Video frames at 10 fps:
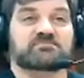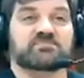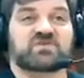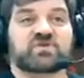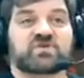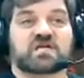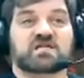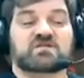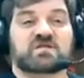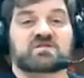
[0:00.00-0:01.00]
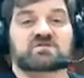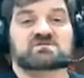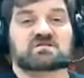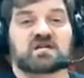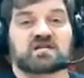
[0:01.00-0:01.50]
If you're going to do that, there's a
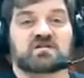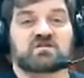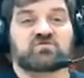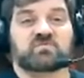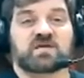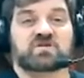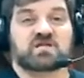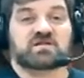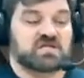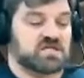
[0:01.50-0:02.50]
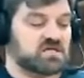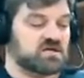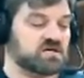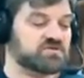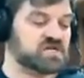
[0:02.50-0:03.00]
lot of good information on there
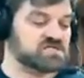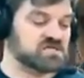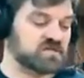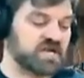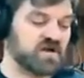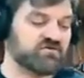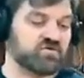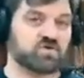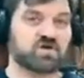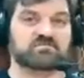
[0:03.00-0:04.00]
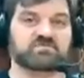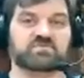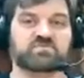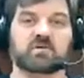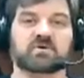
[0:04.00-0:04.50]
on things to look out for. You
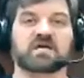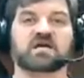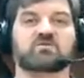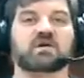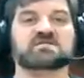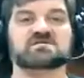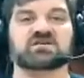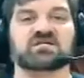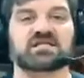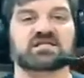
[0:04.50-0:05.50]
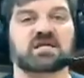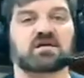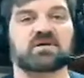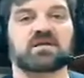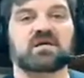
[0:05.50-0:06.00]
probably can't quite see in the detail,
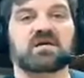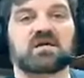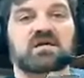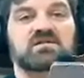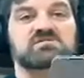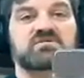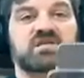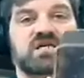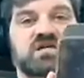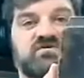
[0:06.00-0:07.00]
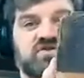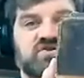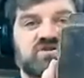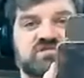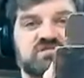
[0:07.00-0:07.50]
but this one here, if you'll
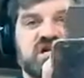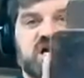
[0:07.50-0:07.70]
notice, is not